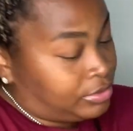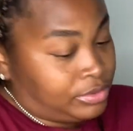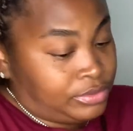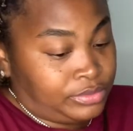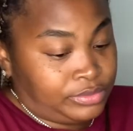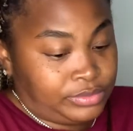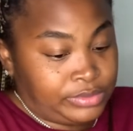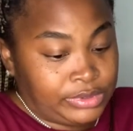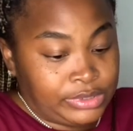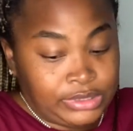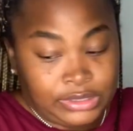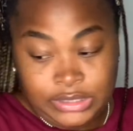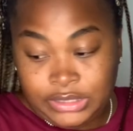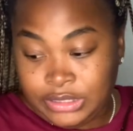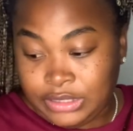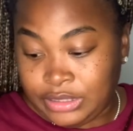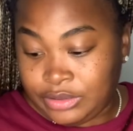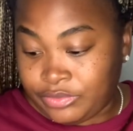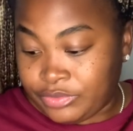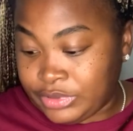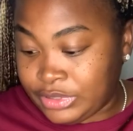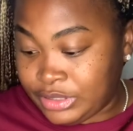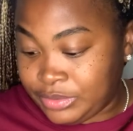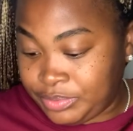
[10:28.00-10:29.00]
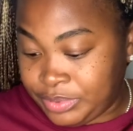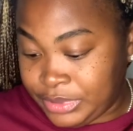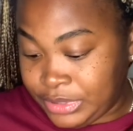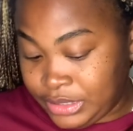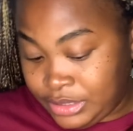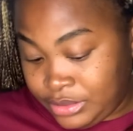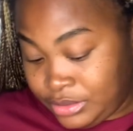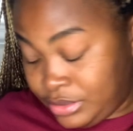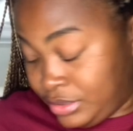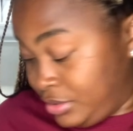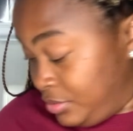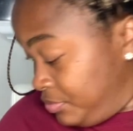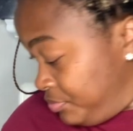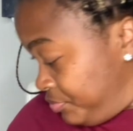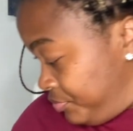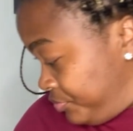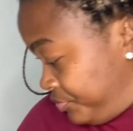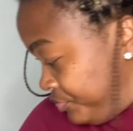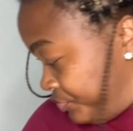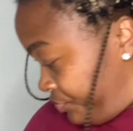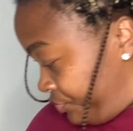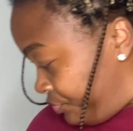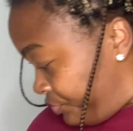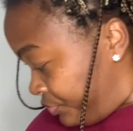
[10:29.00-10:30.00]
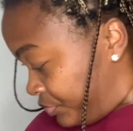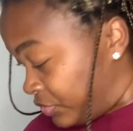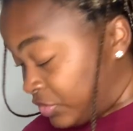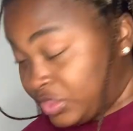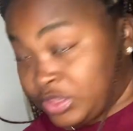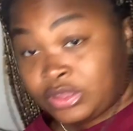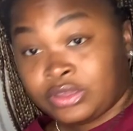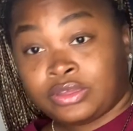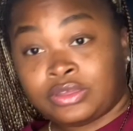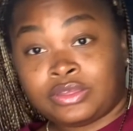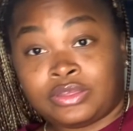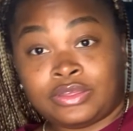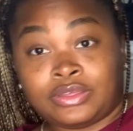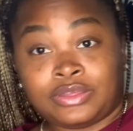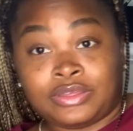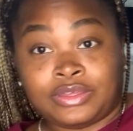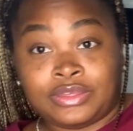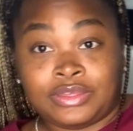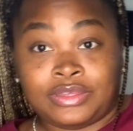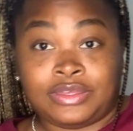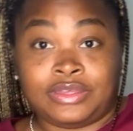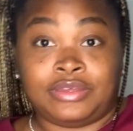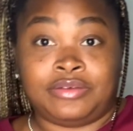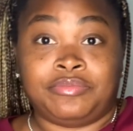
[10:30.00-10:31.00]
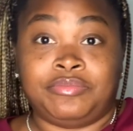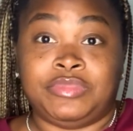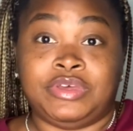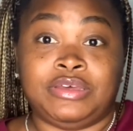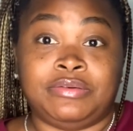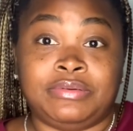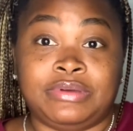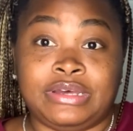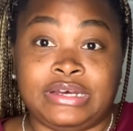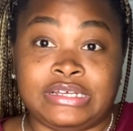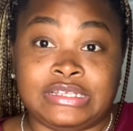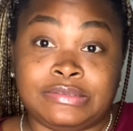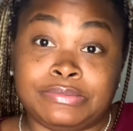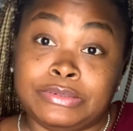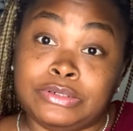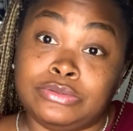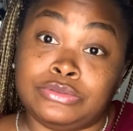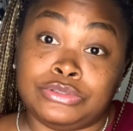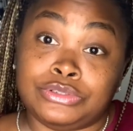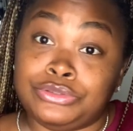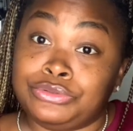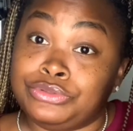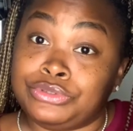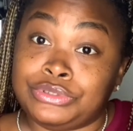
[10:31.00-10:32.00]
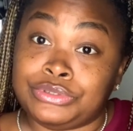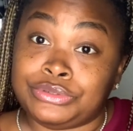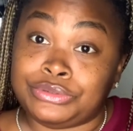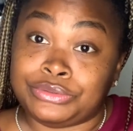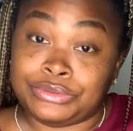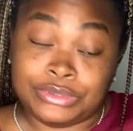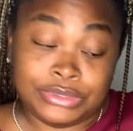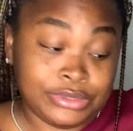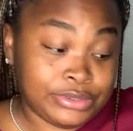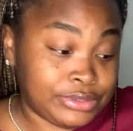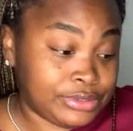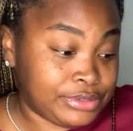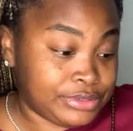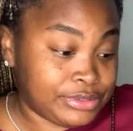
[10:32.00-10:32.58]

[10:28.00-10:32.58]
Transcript: Well, it ain't really picking up. Maybe I spoke too soon, huh?